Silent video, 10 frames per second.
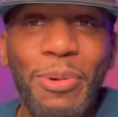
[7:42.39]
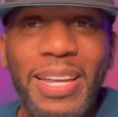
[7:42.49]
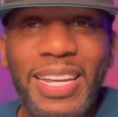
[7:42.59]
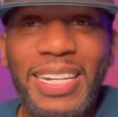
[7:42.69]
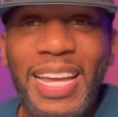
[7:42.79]
We
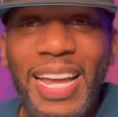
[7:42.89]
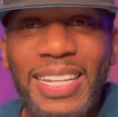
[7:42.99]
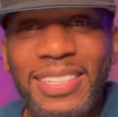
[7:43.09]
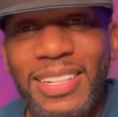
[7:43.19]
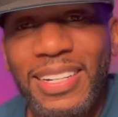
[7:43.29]
getting
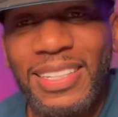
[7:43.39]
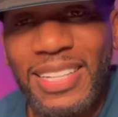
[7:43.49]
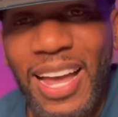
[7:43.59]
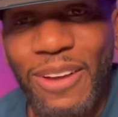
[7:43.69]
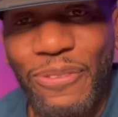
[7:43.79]
down to the
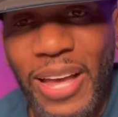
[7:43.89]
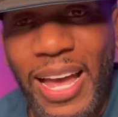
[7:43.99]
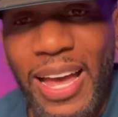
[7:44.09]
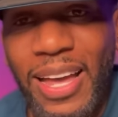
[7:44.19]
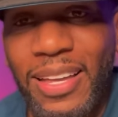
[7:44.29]
top
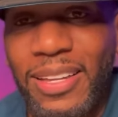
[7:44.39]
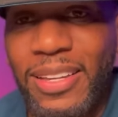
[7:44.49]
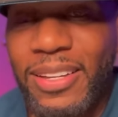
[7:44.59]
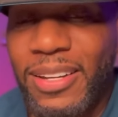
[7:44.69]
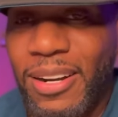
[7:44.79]
five.
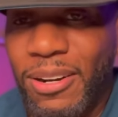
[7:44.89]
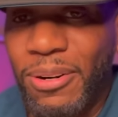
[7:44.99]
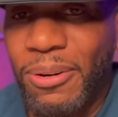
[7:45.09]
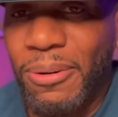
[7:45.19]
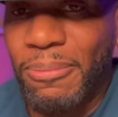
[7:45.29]

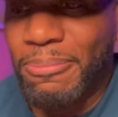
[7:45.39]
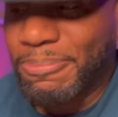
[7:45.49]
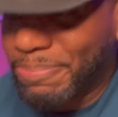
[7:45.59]
Um,